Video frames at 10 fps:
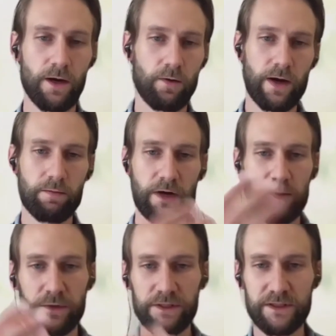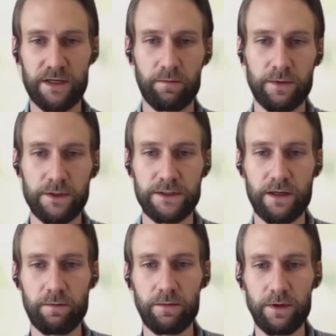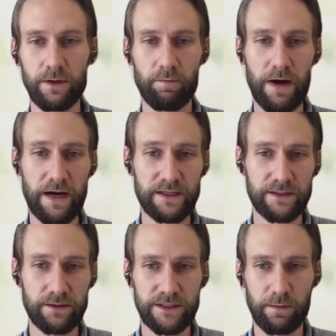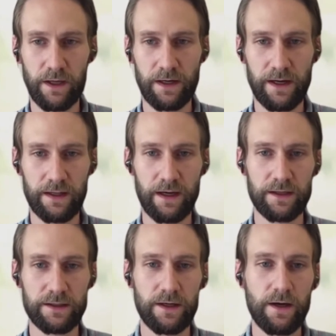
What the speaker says: where might be some bugs or something like that.